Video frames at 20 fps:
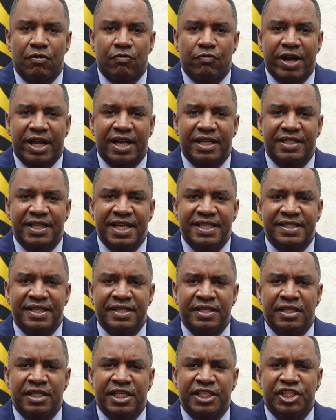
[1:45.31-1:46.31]

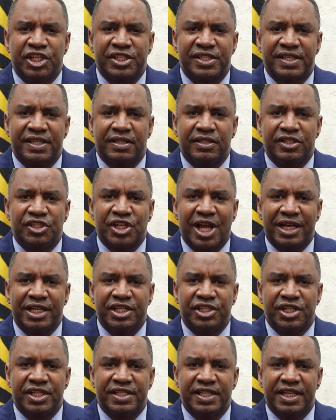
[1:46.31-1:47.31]
Recognizing the logistical
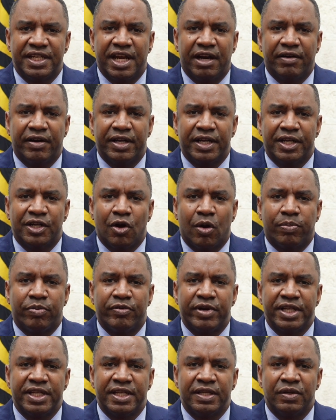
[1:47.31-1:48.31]
challenges inherent in
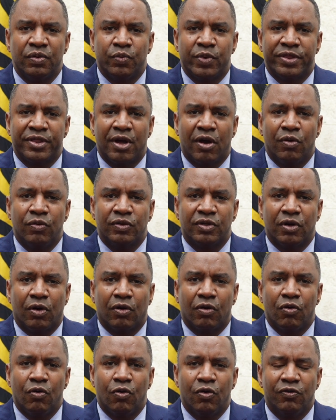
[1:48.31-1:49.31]
operating without
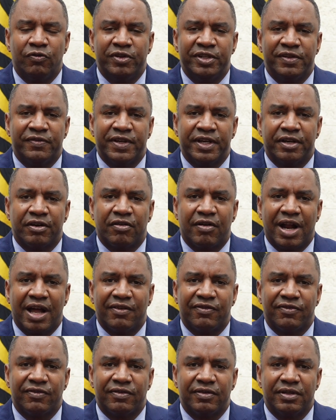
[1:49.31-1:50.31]
our own fleet of
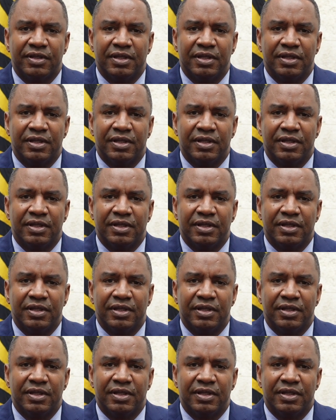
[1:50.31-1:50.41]
aircraft,